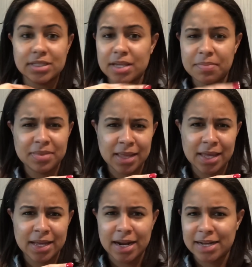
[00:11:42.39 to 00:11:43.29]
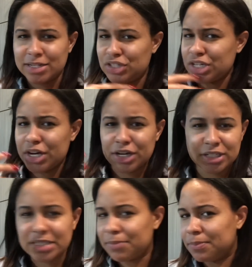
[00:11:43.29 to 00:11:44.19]
something and I can
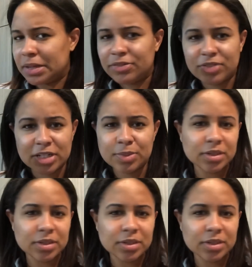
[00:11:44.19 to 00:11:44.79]
share some benefits